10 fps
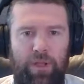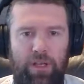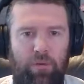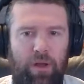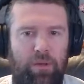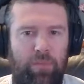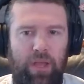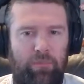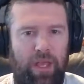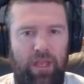Being a
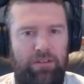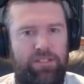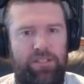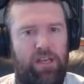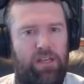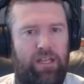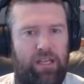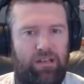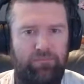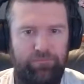one-man band starting
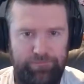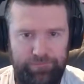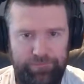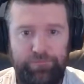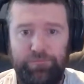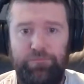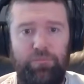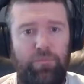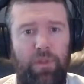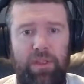out,
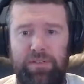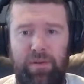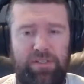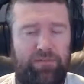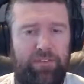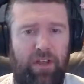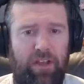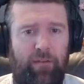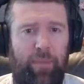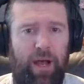especially if you
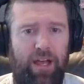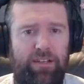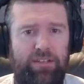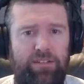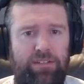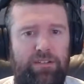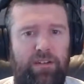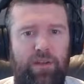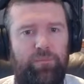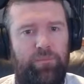don't have partners,
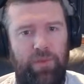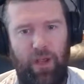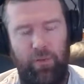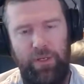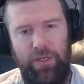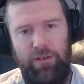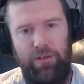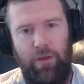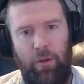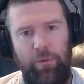you're
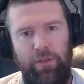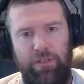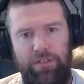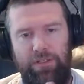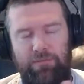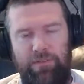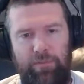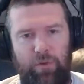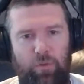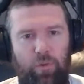opening yourself
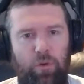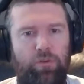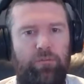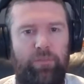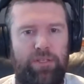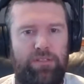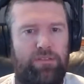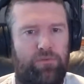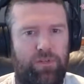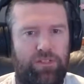up to a world of
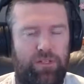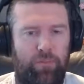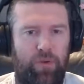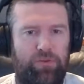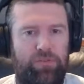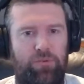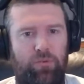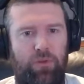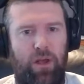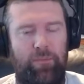business risk and
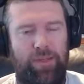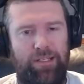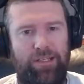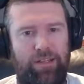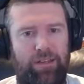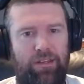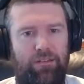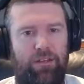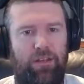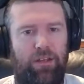personal liability that
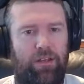